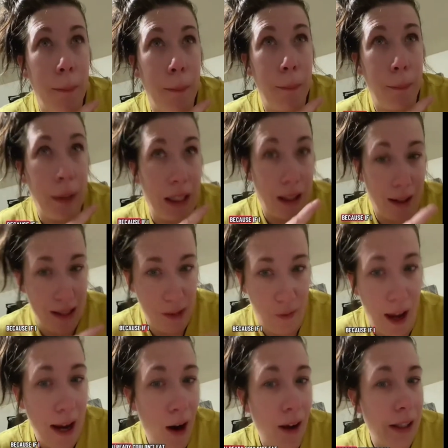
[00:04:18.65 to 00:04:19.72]
because if
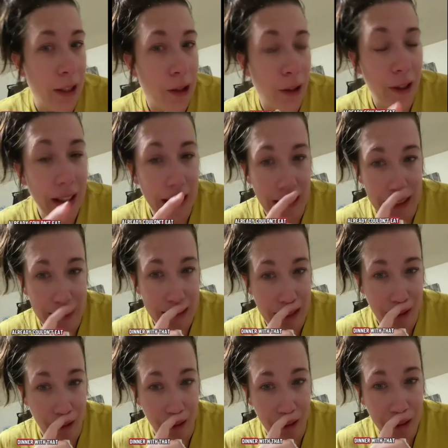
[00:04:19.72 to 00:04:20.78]
I already couldn't eat
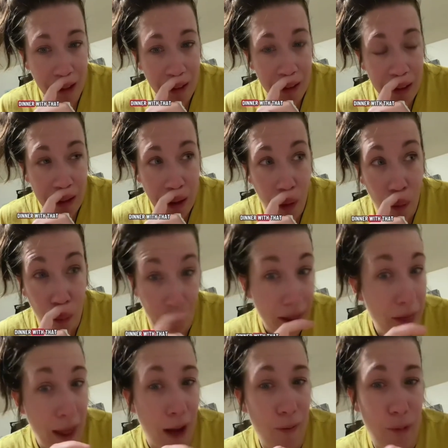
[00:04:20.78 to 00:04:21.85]
dinner with
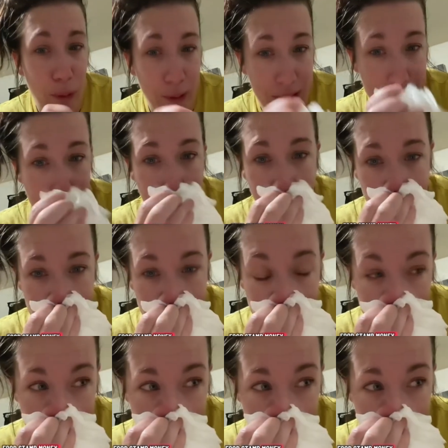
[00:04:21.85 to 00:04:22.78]
that food stamp money.